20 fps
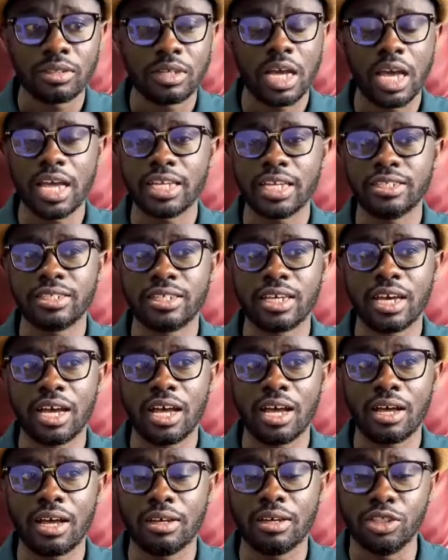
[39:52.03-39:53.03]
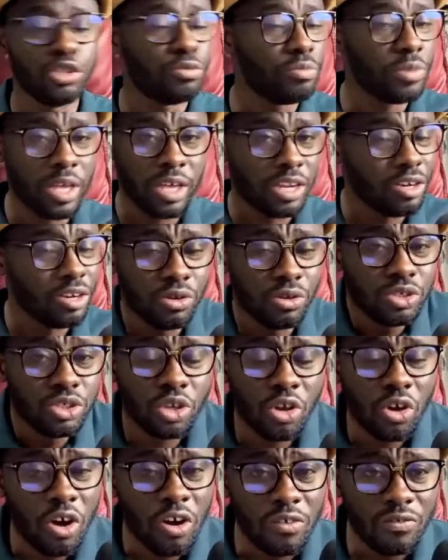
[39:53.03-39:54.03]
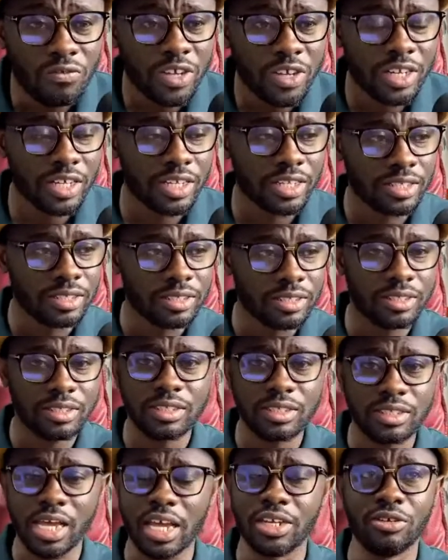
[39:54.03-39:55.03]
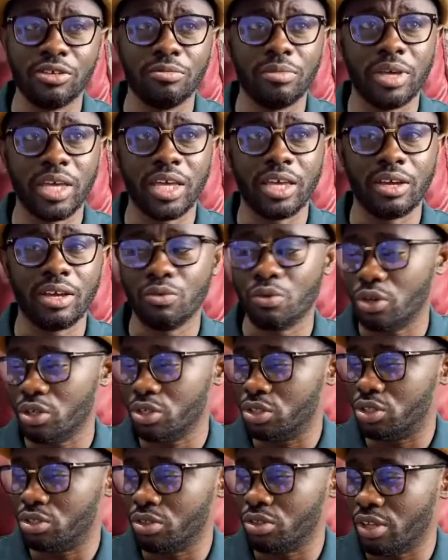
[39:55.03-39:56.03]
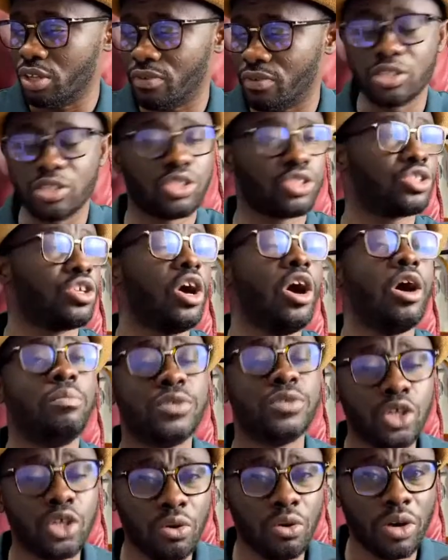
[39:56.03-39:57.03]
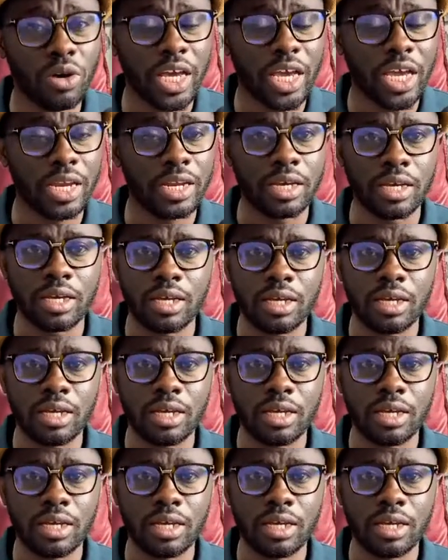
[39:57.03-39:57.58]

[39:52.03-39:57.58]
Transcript: and uh, you may lose confidence, and you may want to even stop doing it.